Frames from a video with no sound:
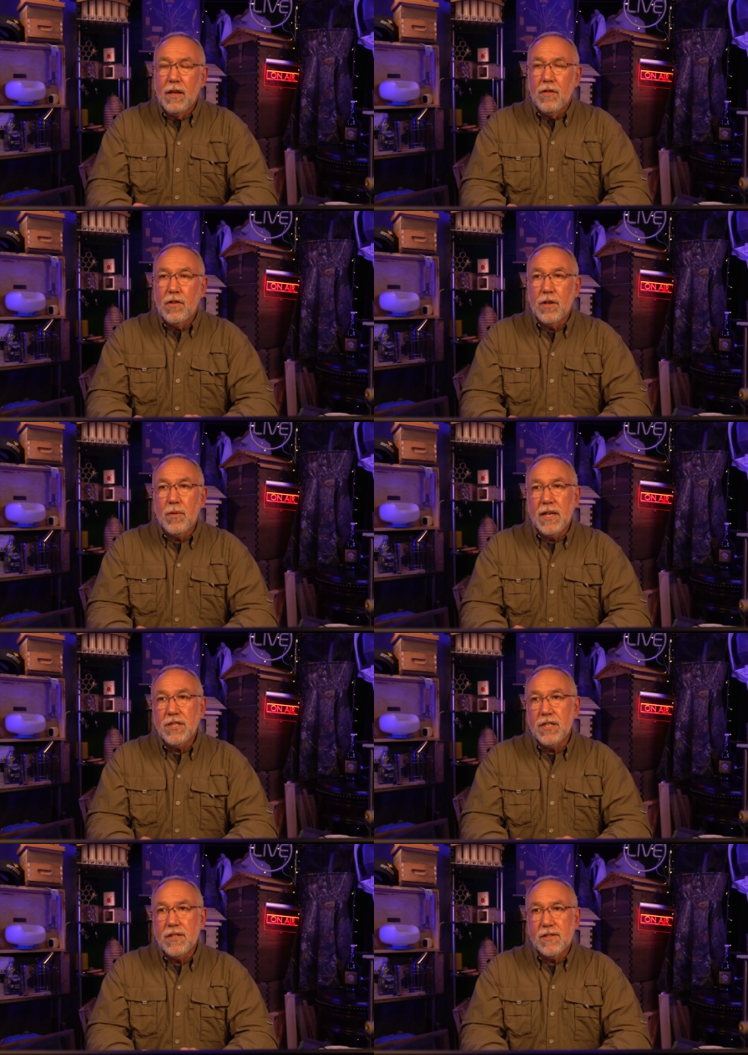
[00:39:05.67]
So the
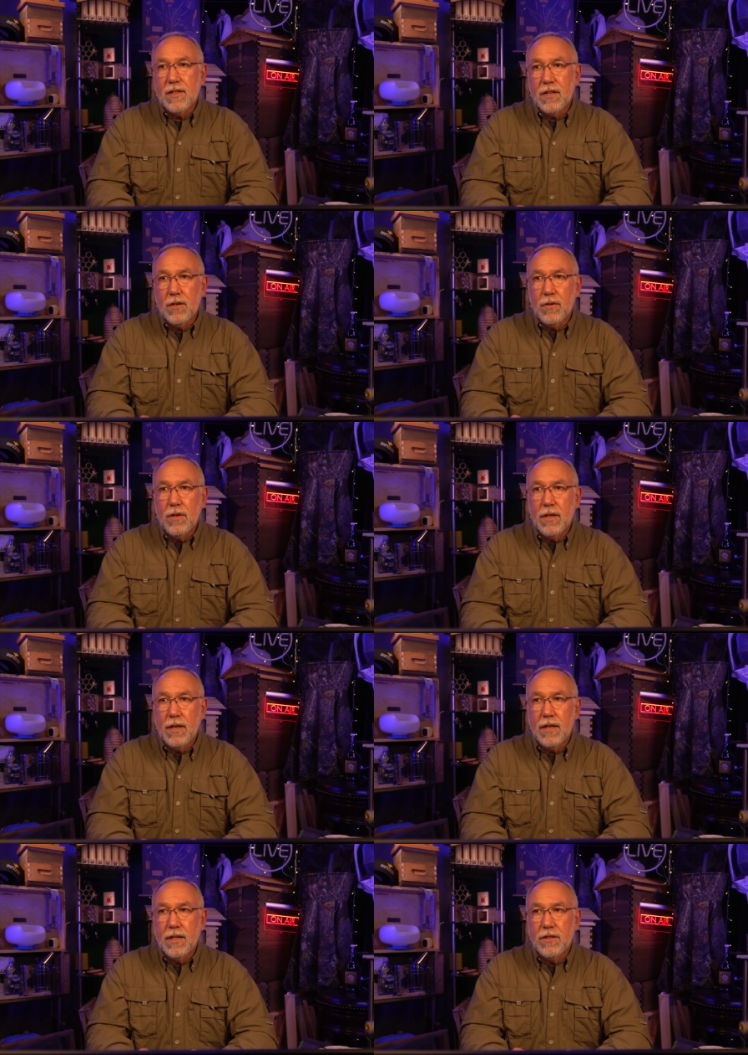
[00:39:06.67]
question is, though,
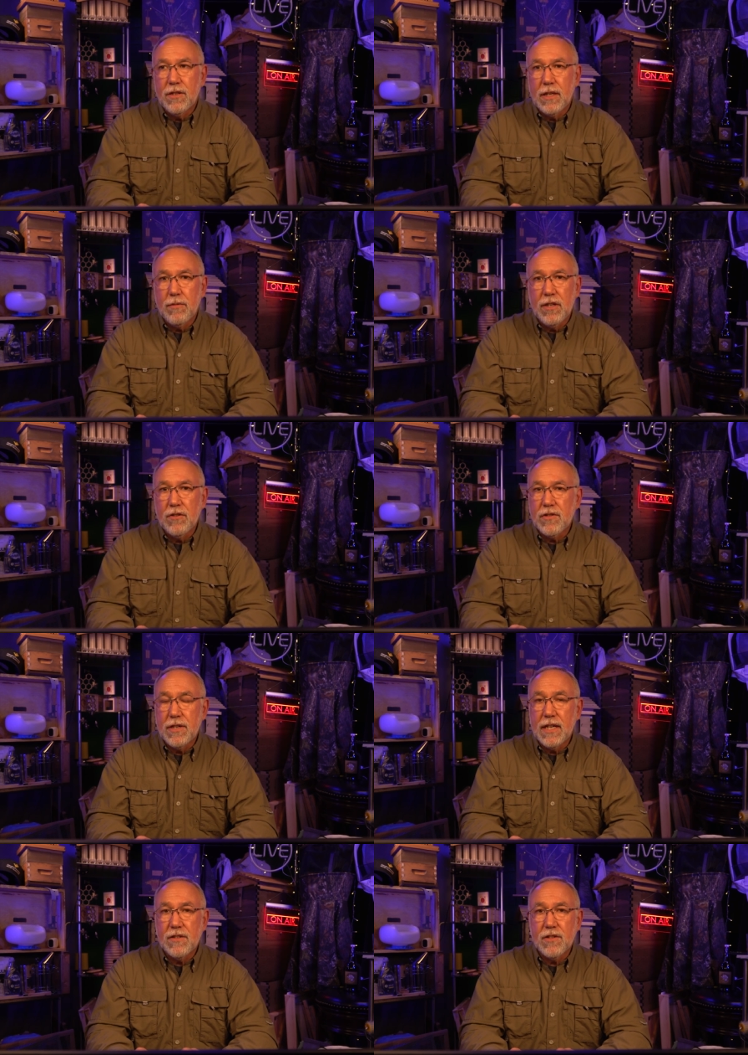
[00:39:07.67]
uh, do they reuse
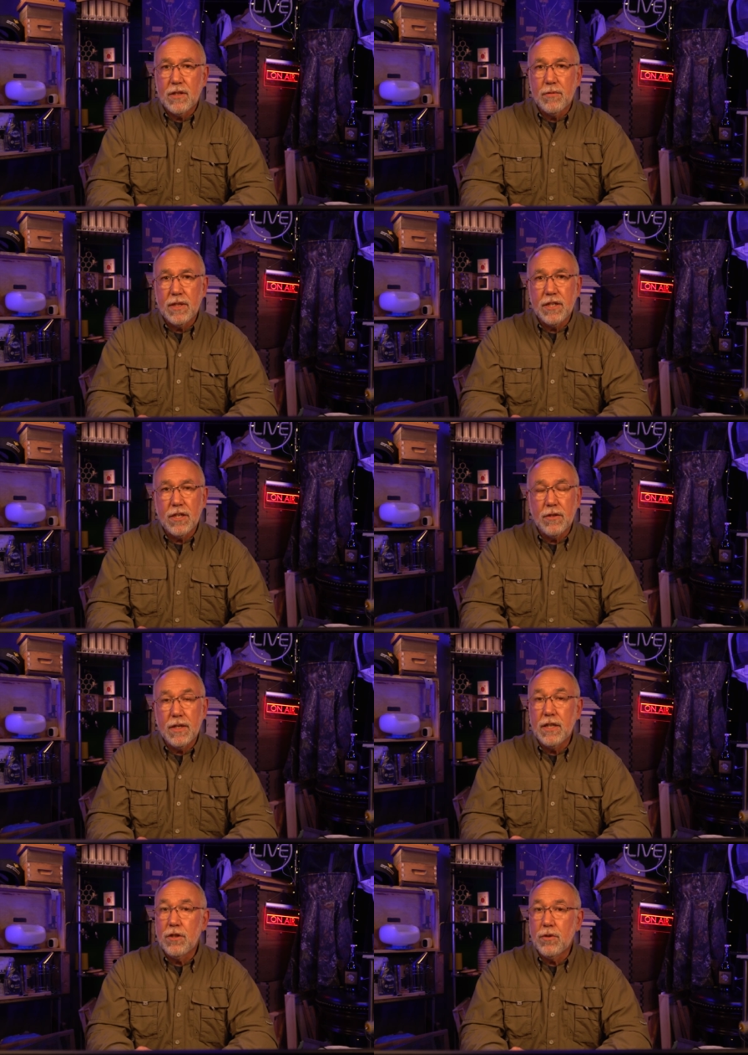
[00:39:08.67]
their nests? So they really
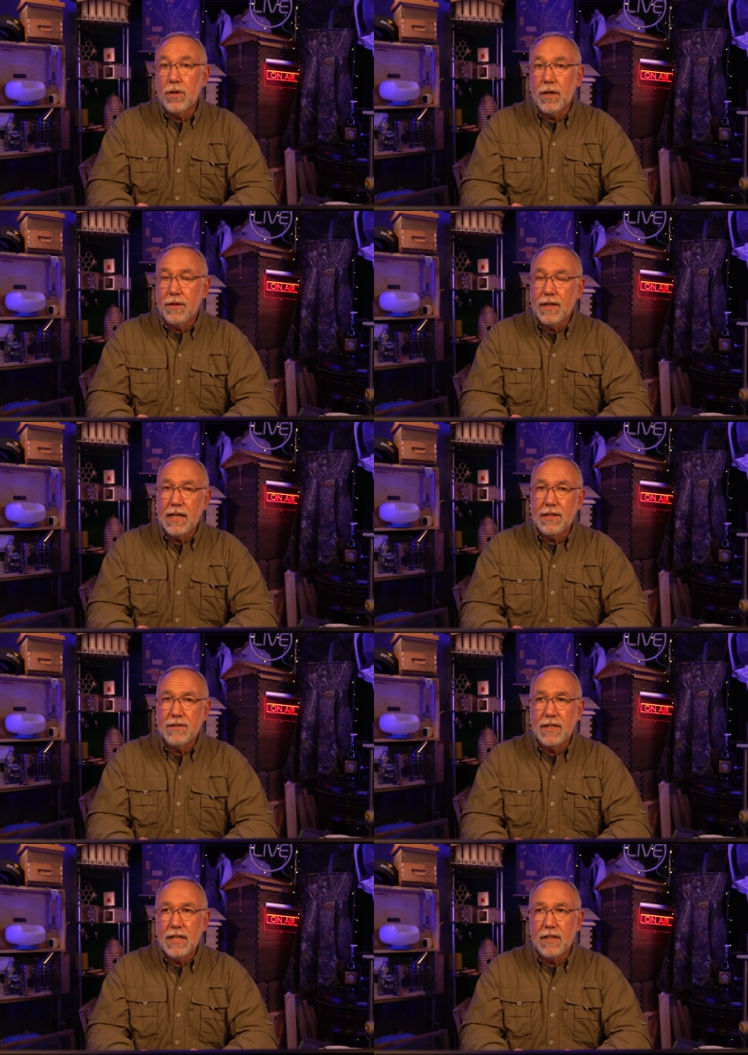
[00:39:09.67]
don't in the north. Now,
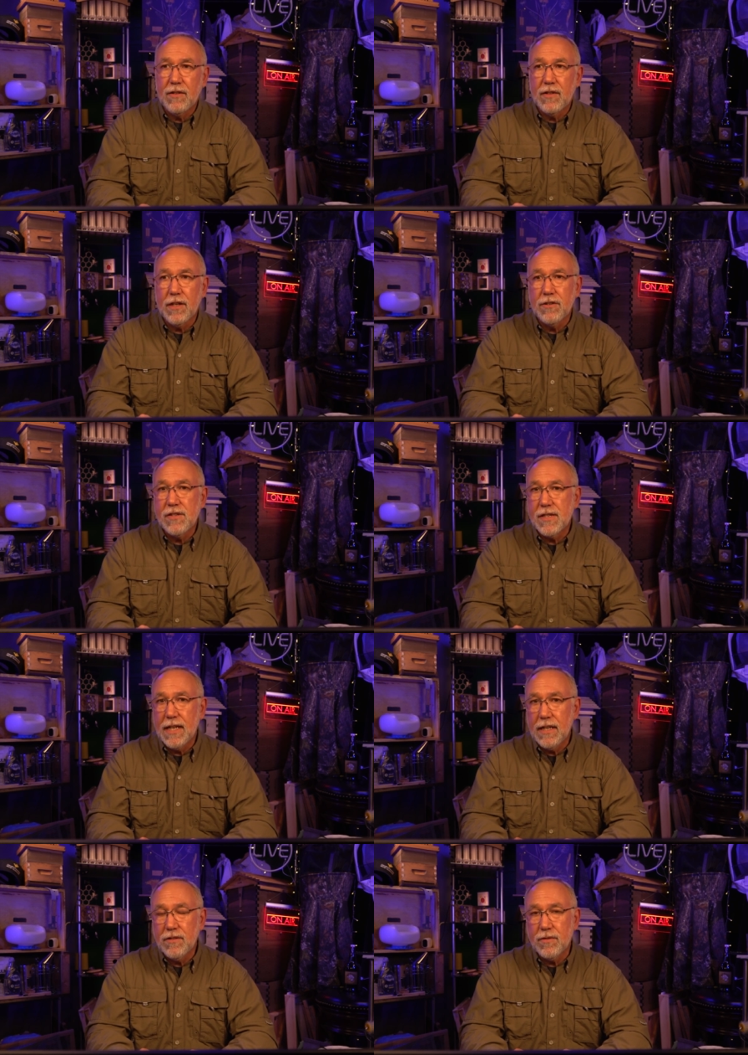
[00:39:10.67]
see, in southern
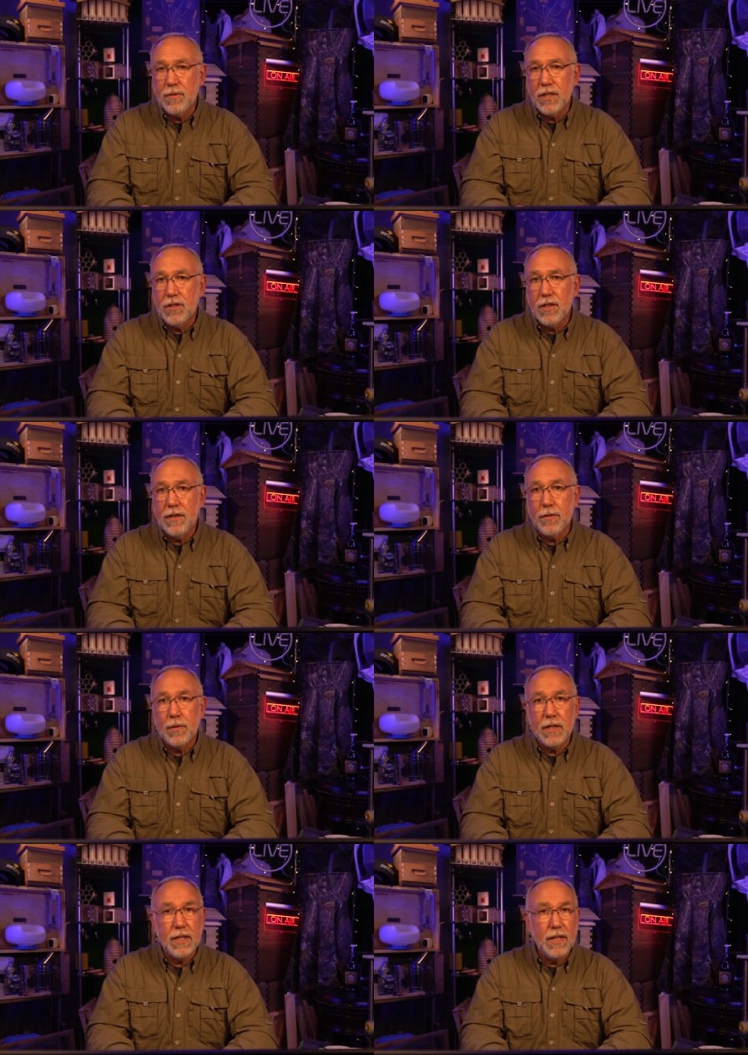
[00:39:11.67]
states where you don't have a
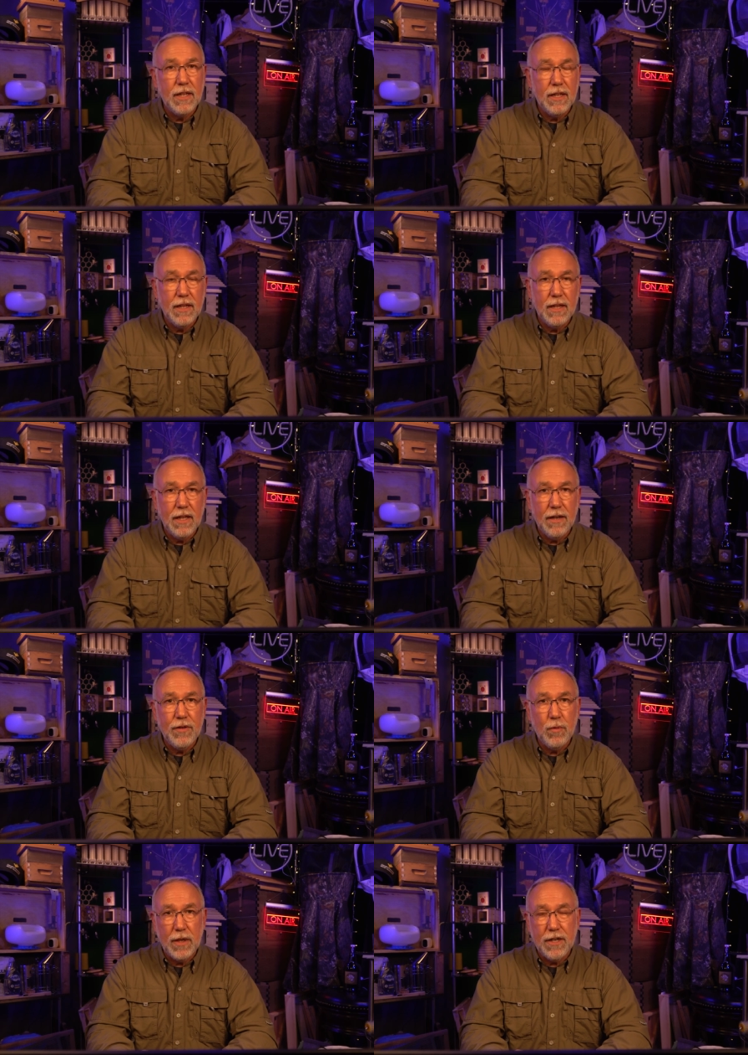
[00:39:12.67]
really
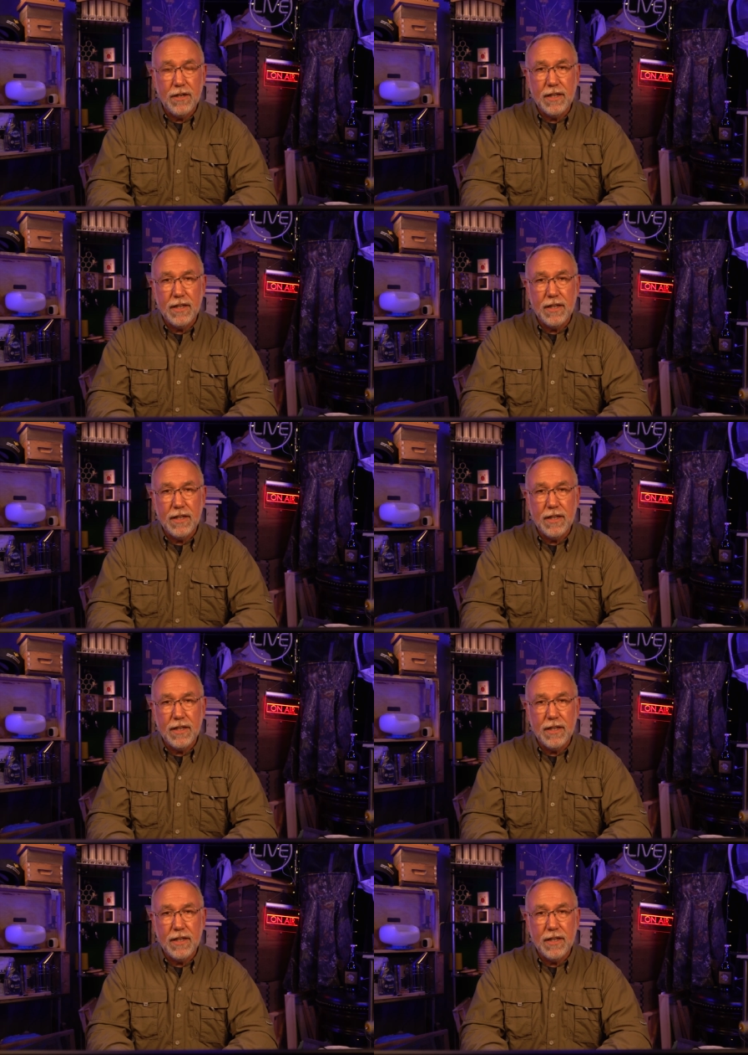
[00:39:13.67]
heavy winter.